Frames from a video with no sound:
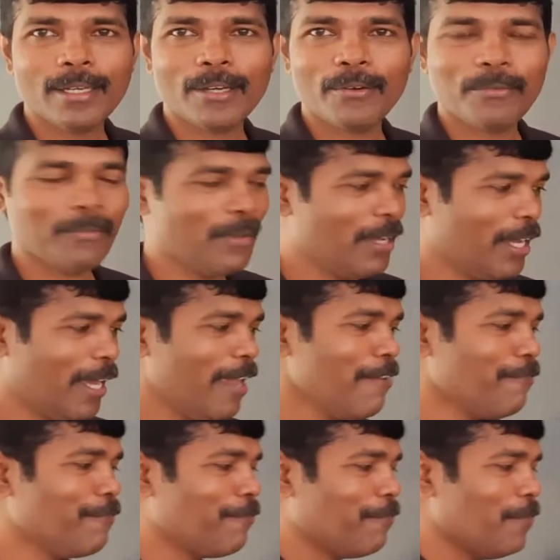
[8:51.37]
Now
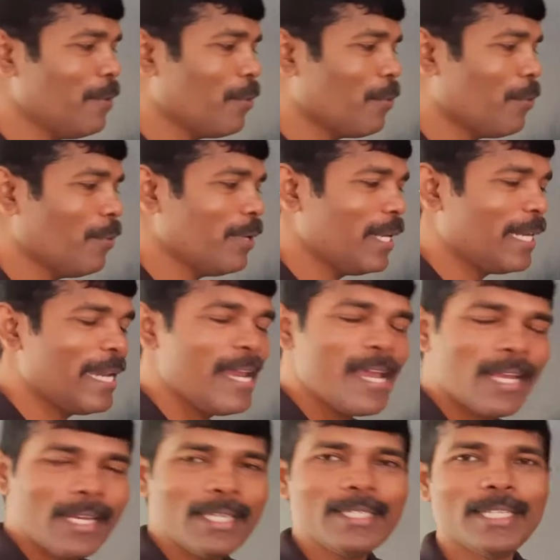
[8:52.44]
if you could
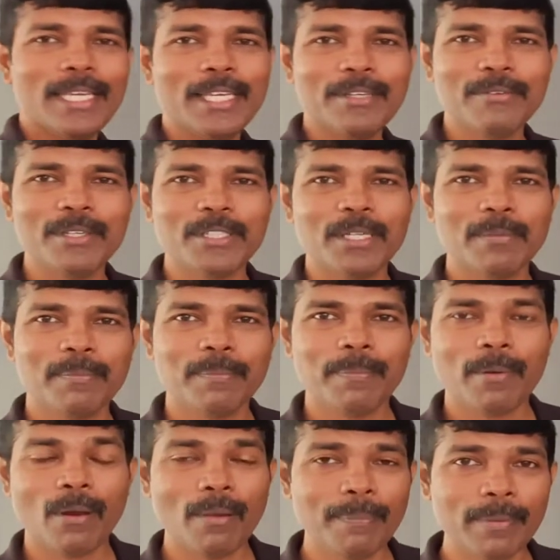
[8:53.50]
rearrange the equation
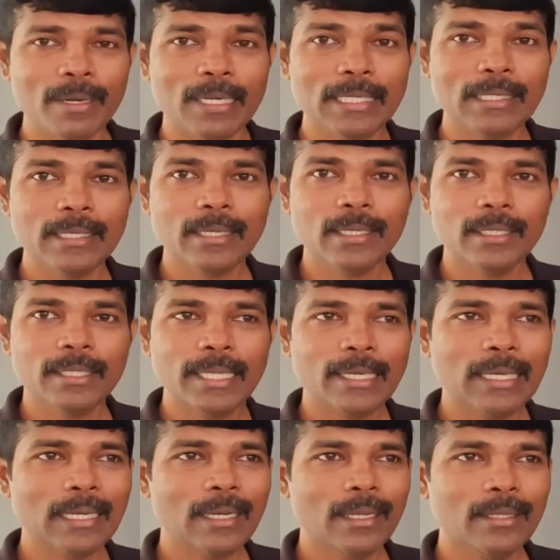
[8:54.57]
properly,
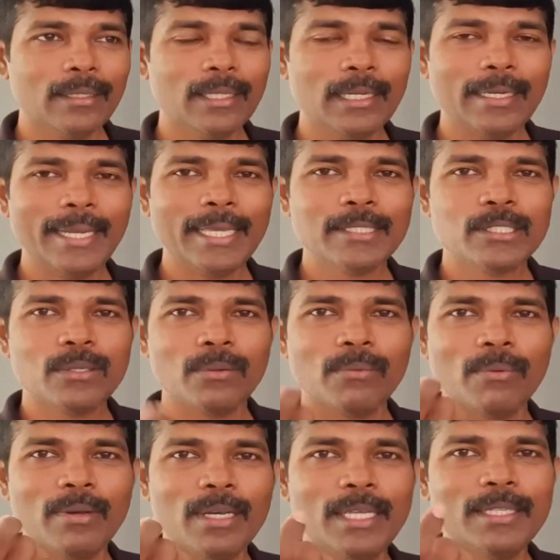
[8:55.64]
then the next
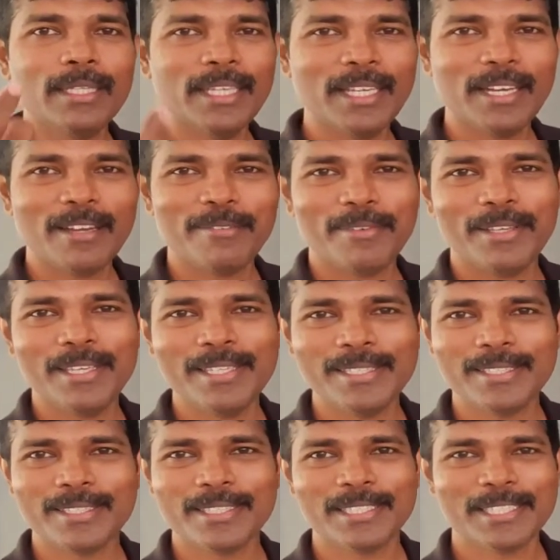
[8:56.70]
only thing left
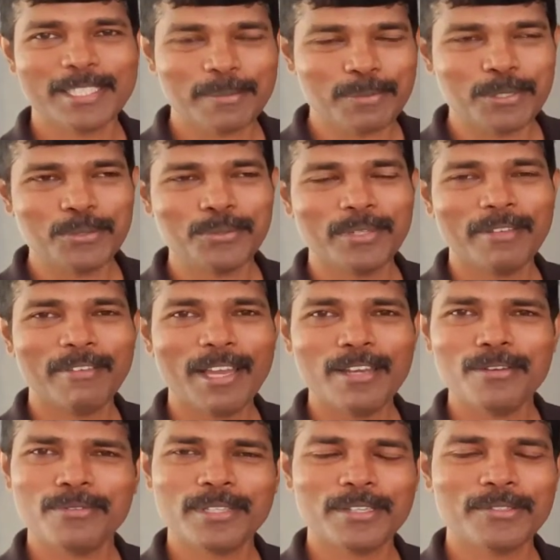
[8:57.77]
is substitute the
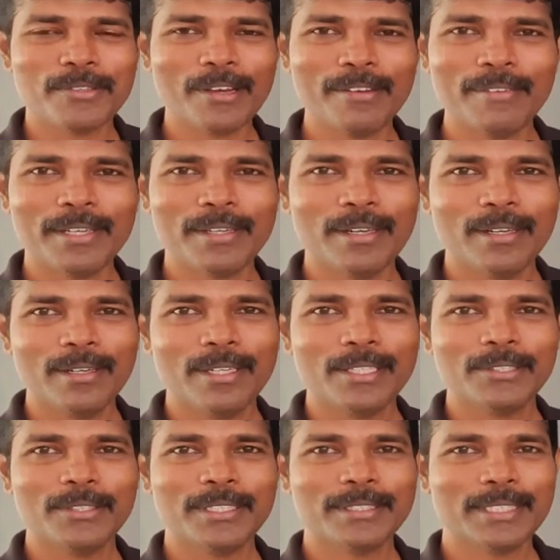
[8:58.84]
values and solve it.
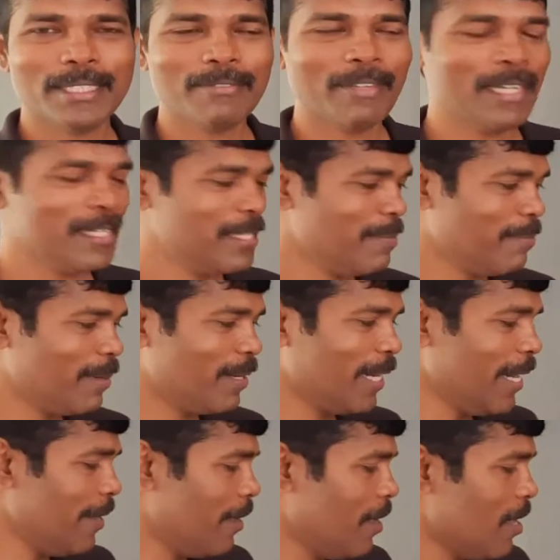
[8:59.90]
So it's very simple,
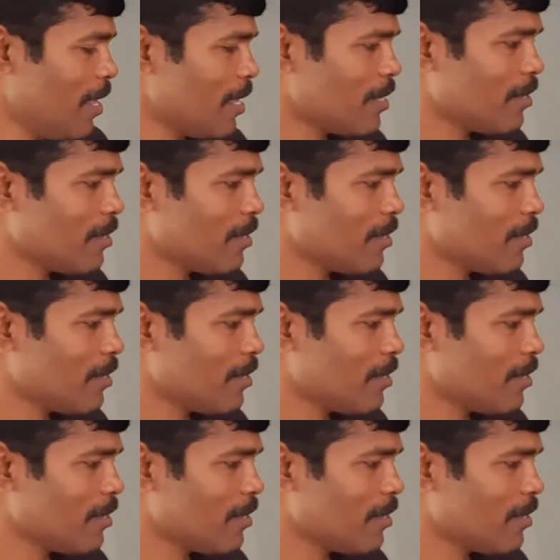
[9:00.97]
right?